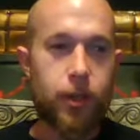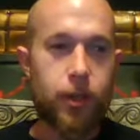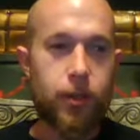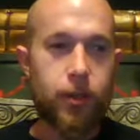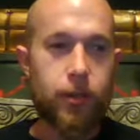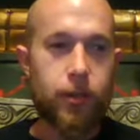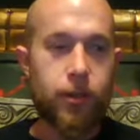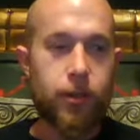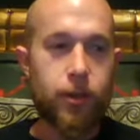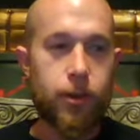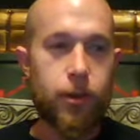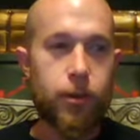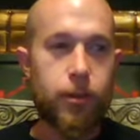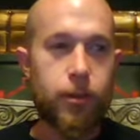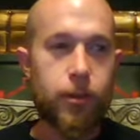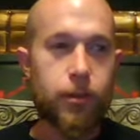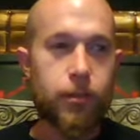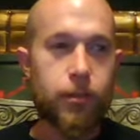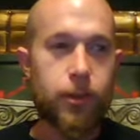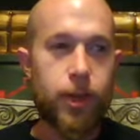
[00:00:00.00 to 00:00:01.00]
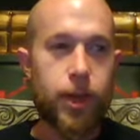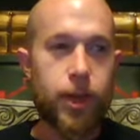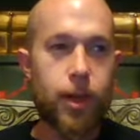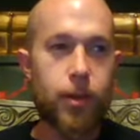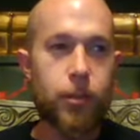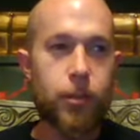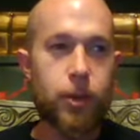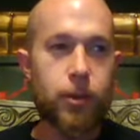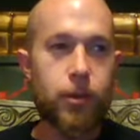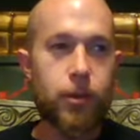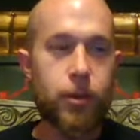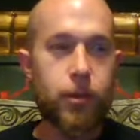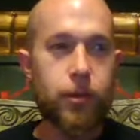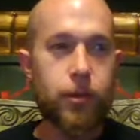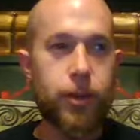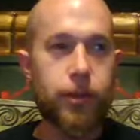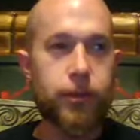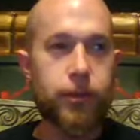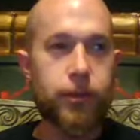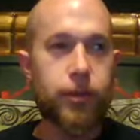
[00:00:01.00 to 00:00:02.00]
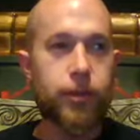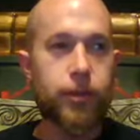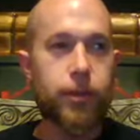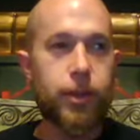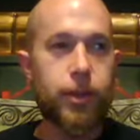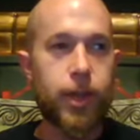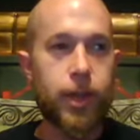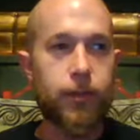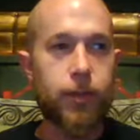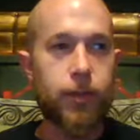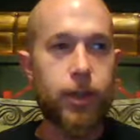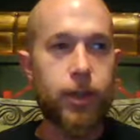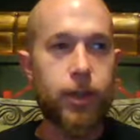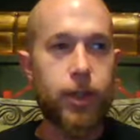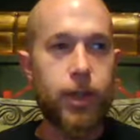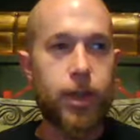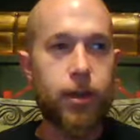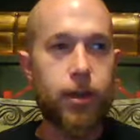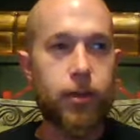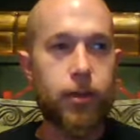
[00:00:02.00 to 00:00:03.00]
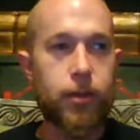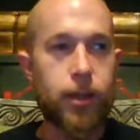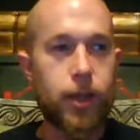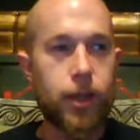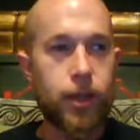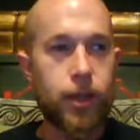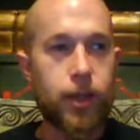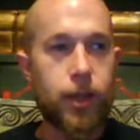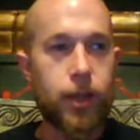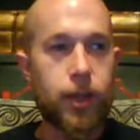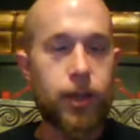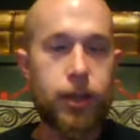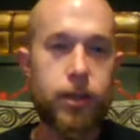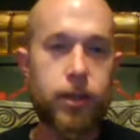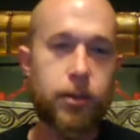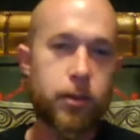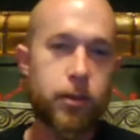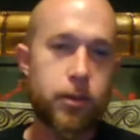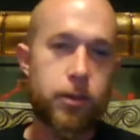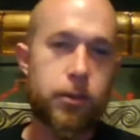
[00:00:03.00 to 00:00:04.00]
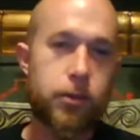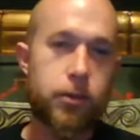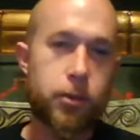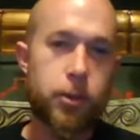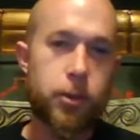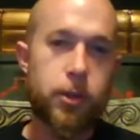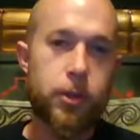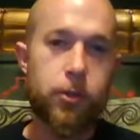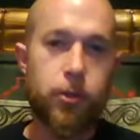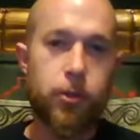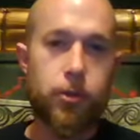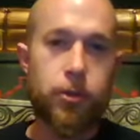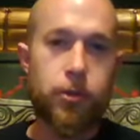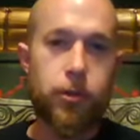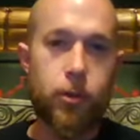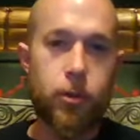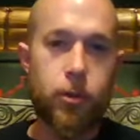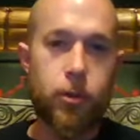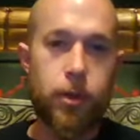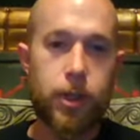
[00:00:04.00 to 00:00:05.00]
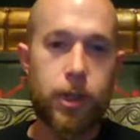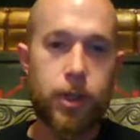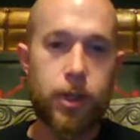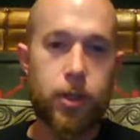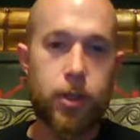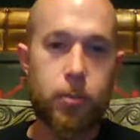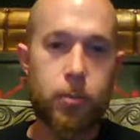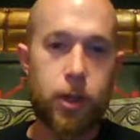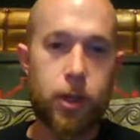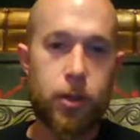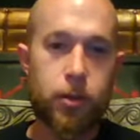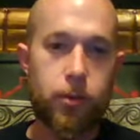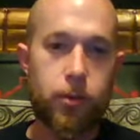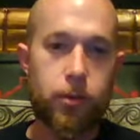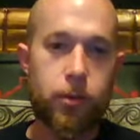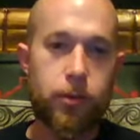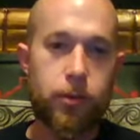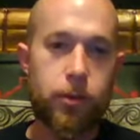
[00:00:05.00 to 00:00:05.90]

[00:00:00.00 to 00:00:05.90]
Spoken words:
And so, yeah, I mean, you don't necessarily have to get out and kill these creatures in order to get the bones.